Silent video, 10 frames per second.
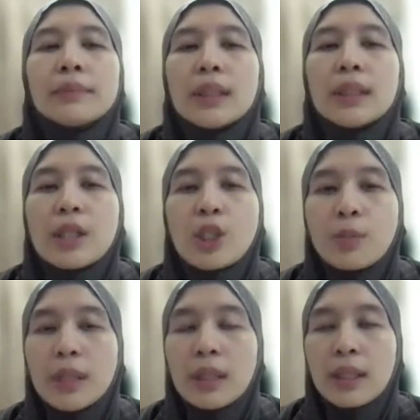Needs to
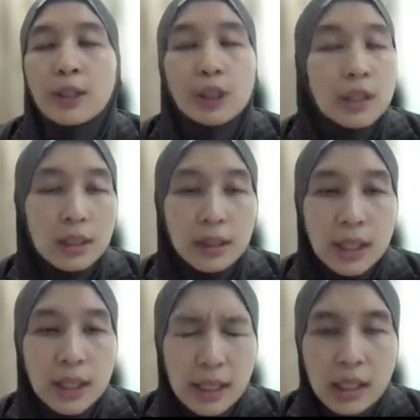be culturally
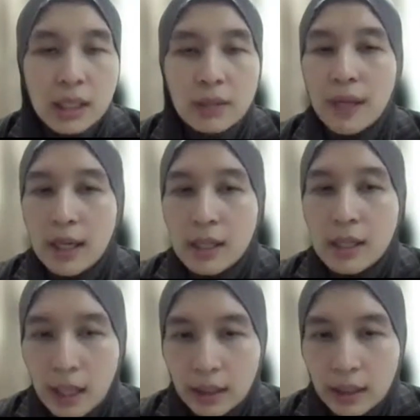sensitive and
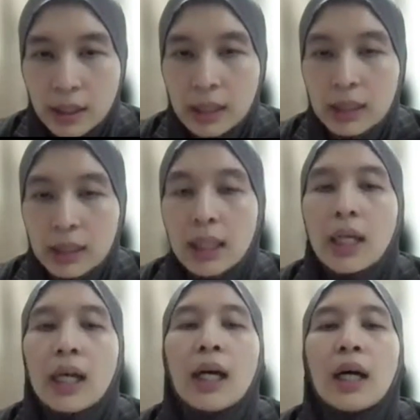targeted,
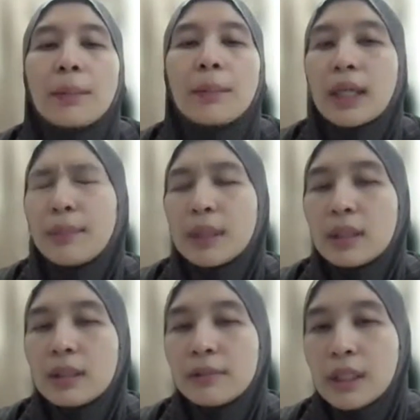can be
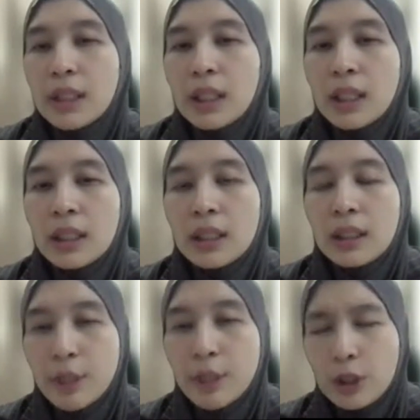delivered
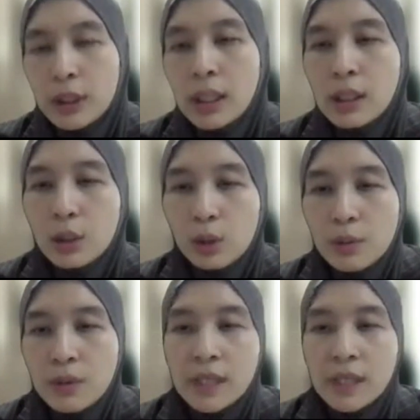individually, in
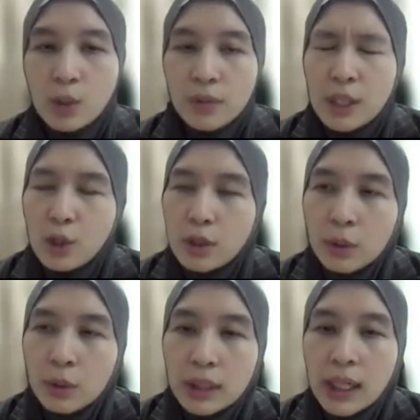groups, face-to-face,
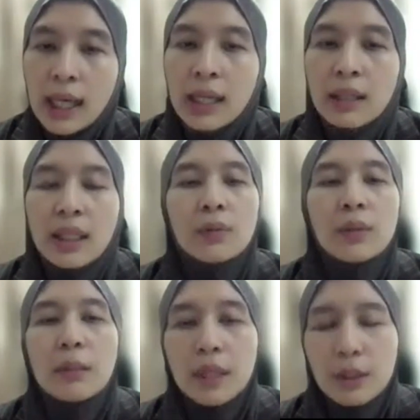remotely, and now
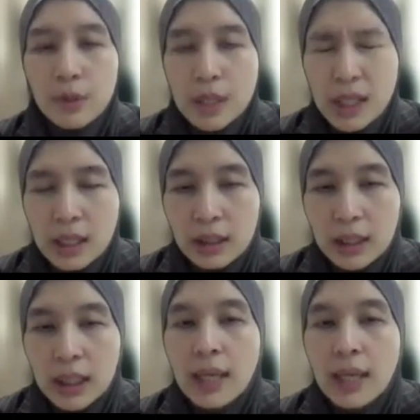increasingly